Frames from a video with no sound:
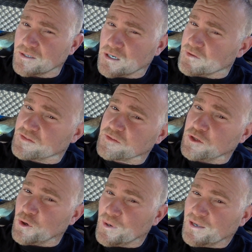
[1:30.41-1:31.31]
And obviously, you
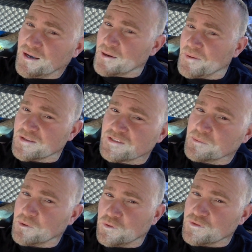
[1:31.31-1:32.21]
know, I'm not
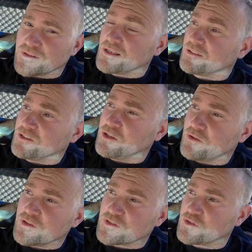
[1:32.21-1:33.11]
someone who's like, you know,
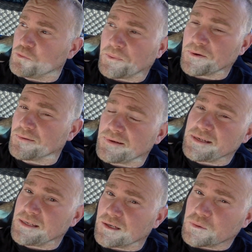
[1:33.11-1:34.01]
this super
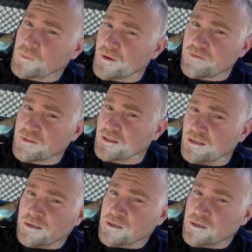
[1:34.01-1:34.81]
greenie out waving the,